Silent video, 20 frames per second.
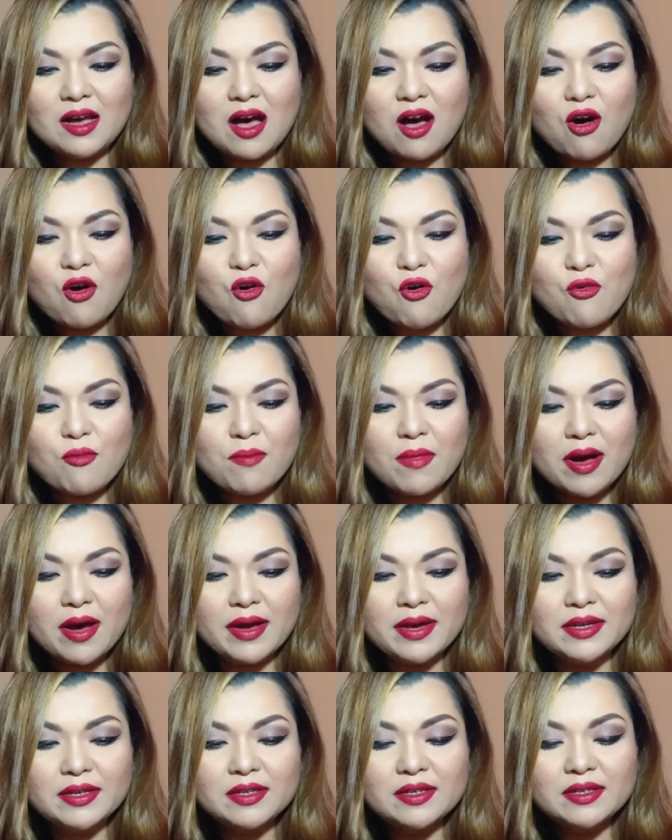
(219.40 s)
oh
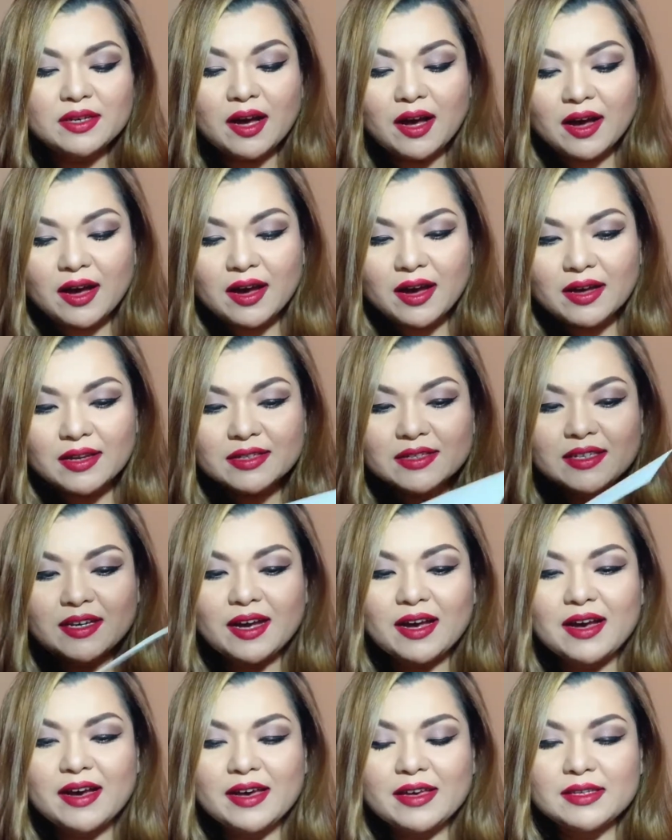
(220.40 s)
my god,
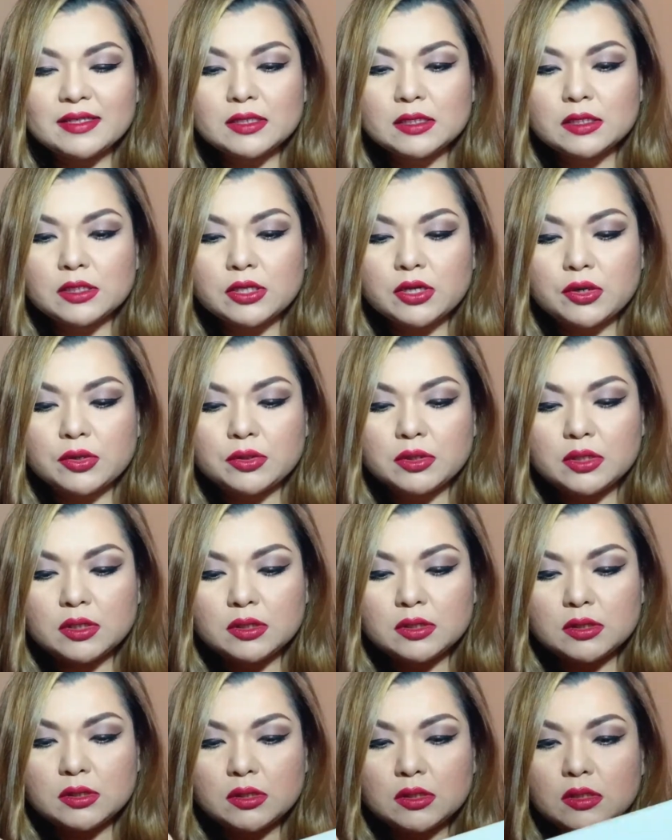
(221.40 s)
guys. So
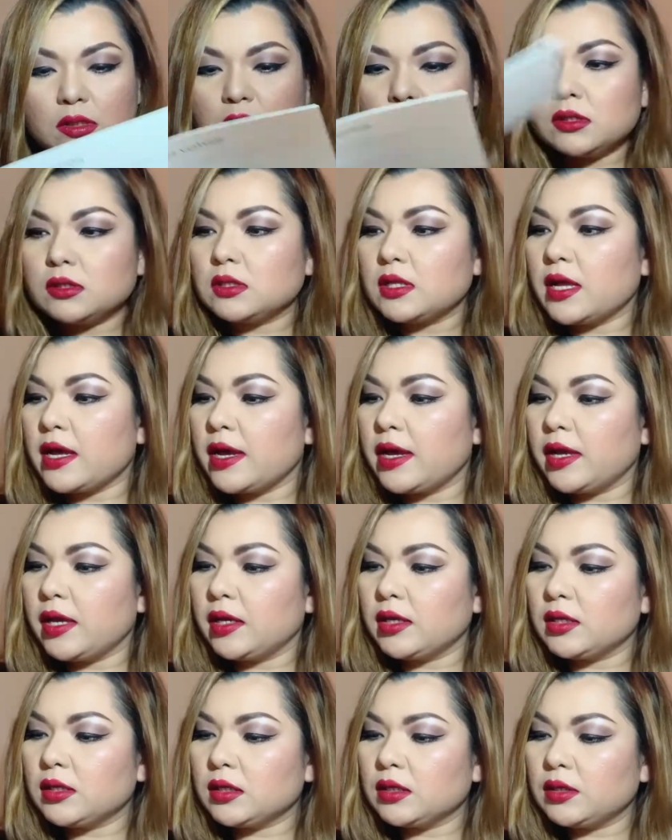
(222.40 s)
this is
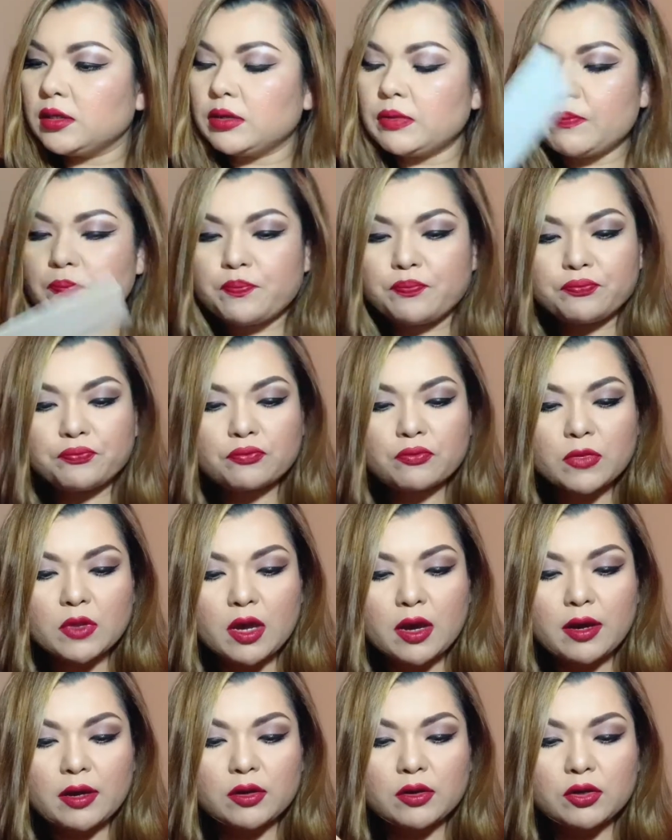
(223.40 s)
like
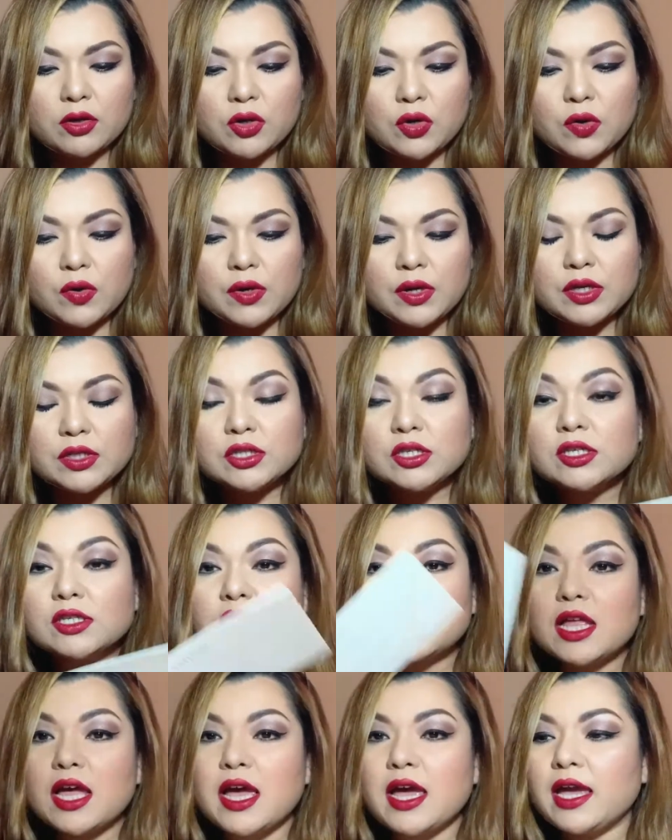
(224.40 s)
I don't know, it's
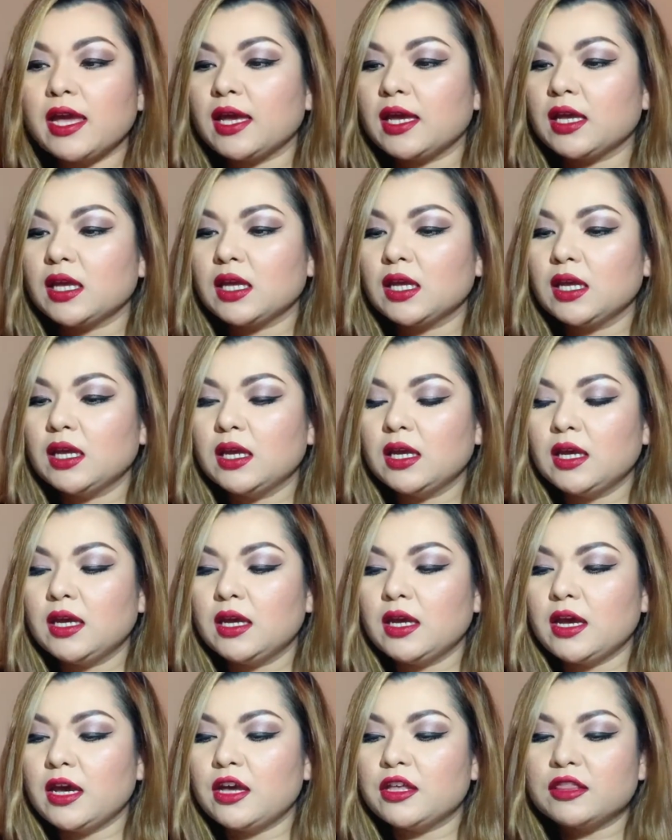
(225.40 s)
just like
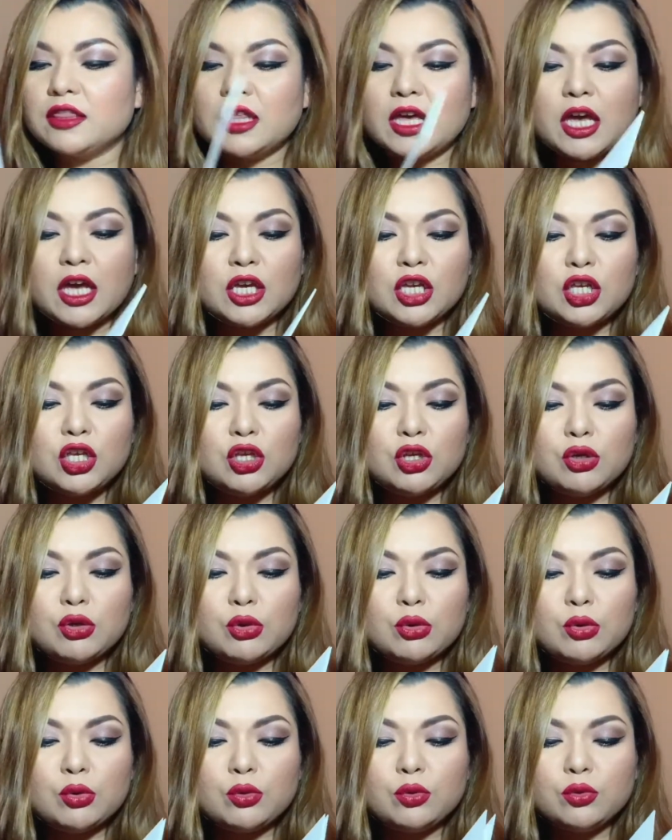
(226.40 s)
a thank
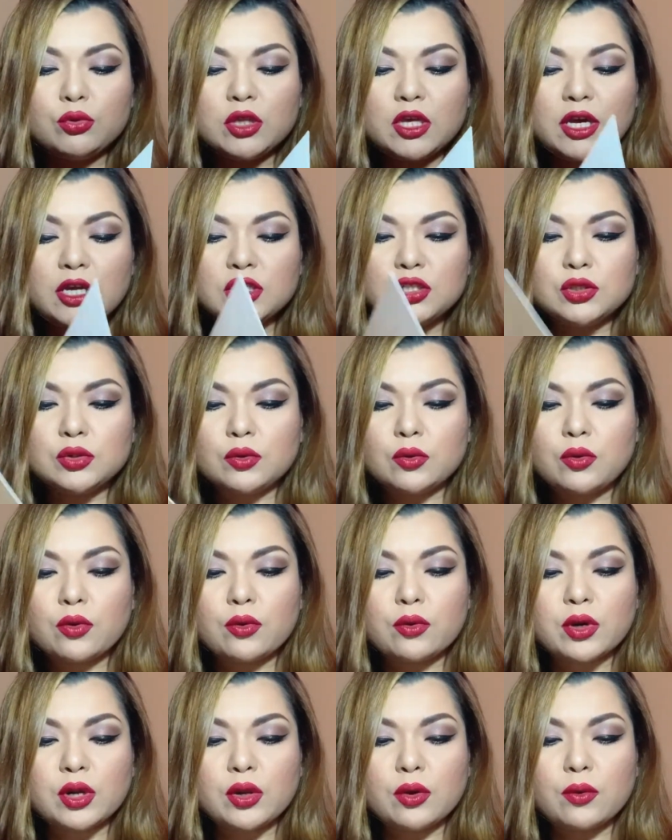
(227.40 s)
you that you
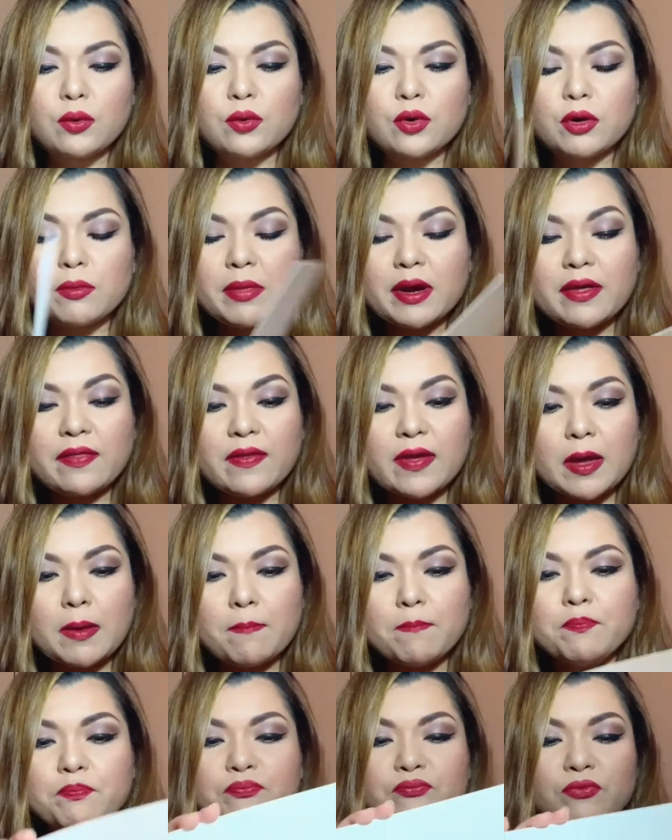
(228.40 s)
already ordered by
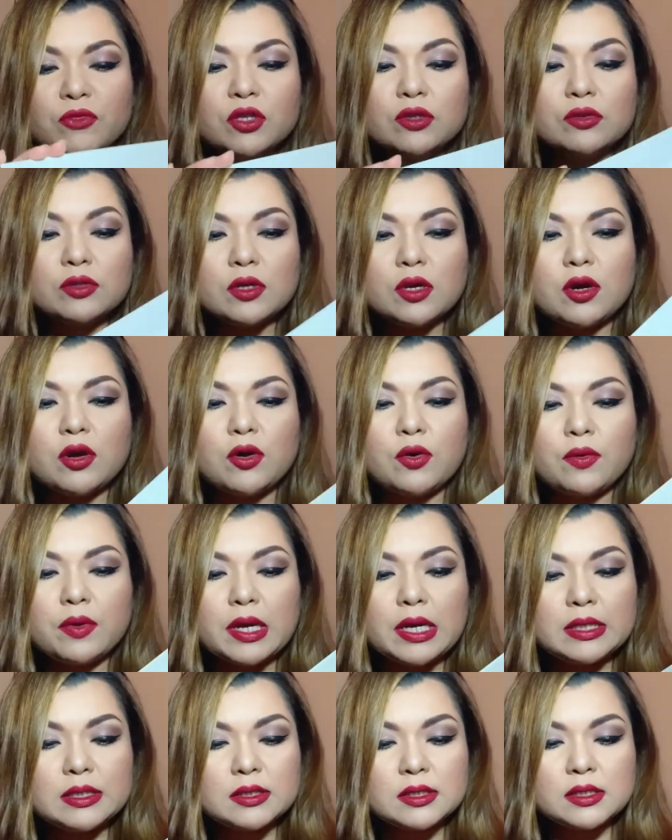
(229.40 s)
them. So
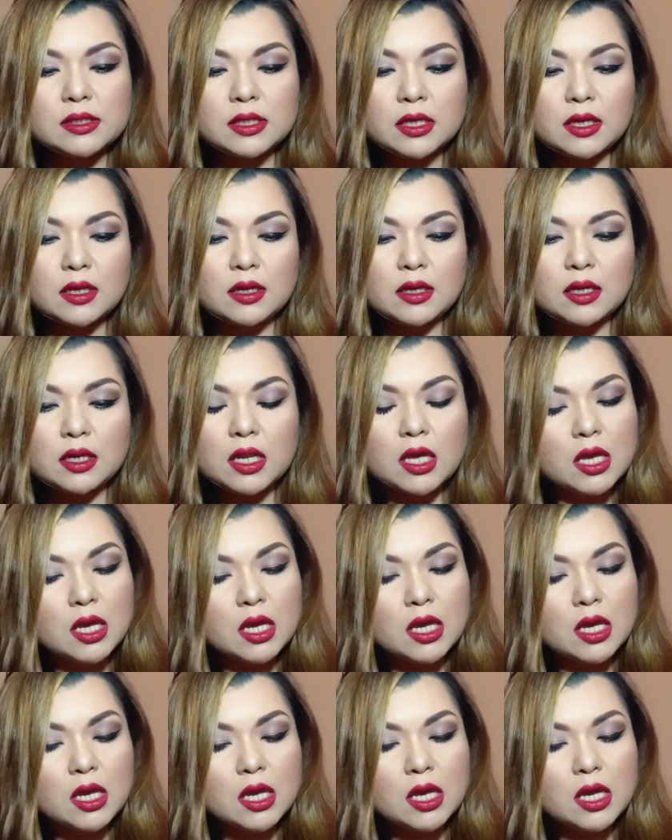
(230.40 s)
it's in